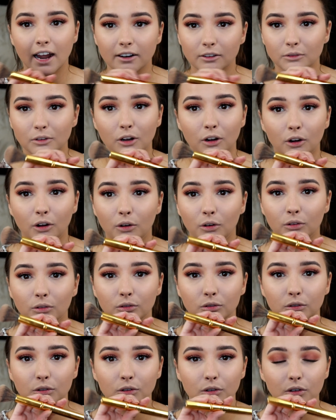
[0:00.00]
I don't
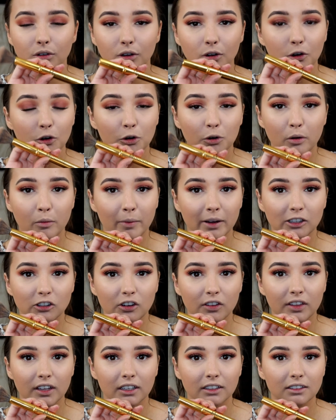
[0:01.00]
know who
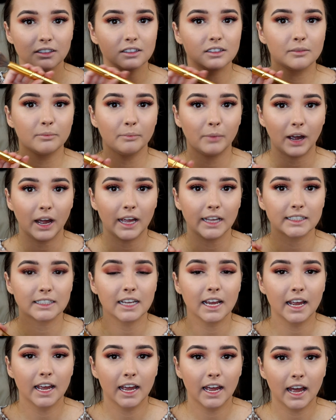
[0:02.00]
mentioned this,
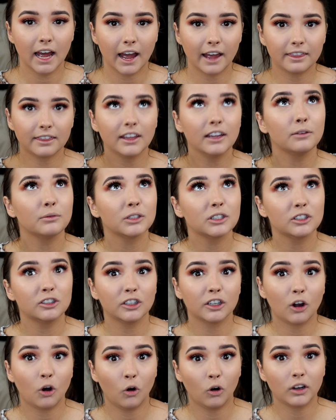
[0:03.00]
but I think it was
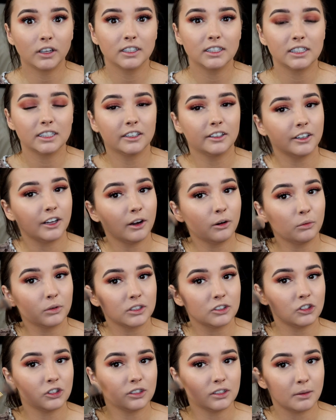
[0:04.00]
Nicole Concilio
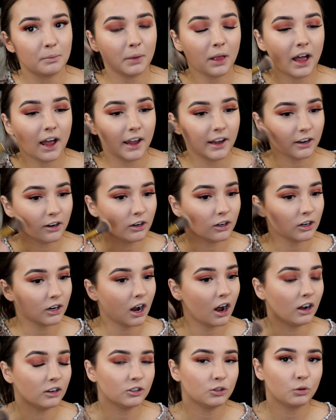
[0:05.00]
was just applying her
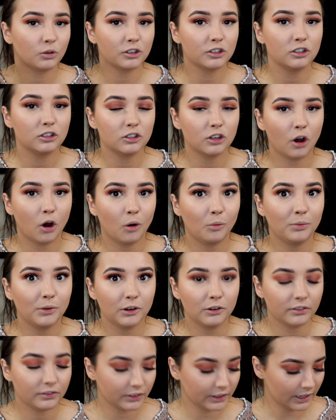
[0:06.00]
contour so
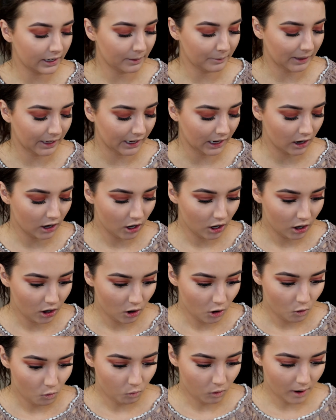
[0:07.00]
beautifully, and I'm like,
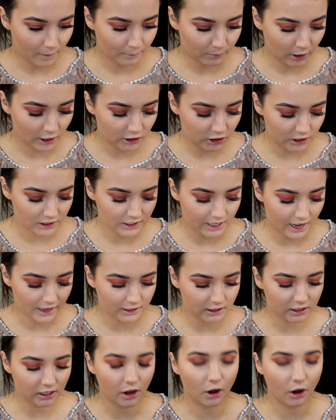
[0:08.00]
what brush is that?